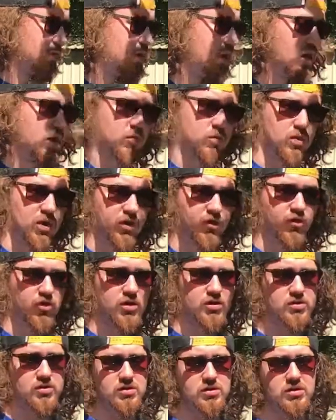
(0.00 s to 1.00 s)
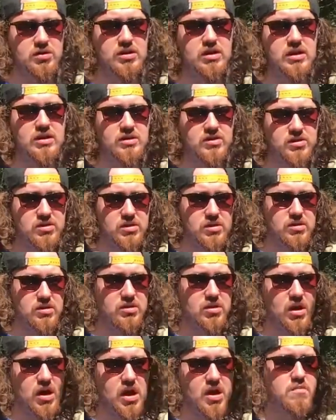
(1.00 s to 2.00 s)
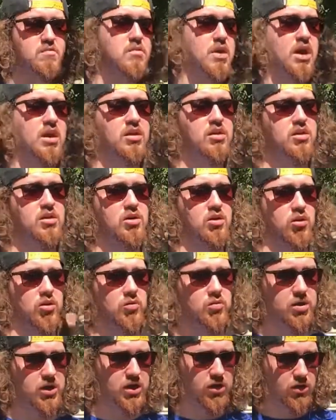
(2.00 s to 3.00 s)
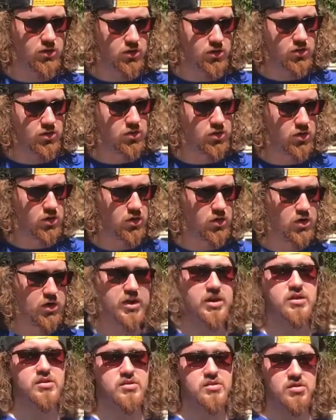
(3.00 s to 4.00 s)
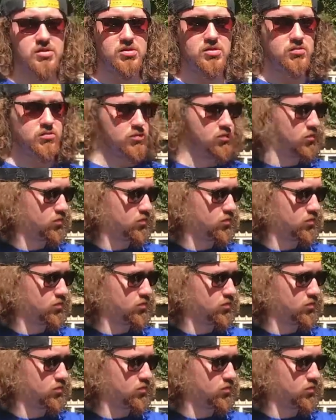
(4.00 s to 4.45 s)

Take me for instance. I'm mainly European, hence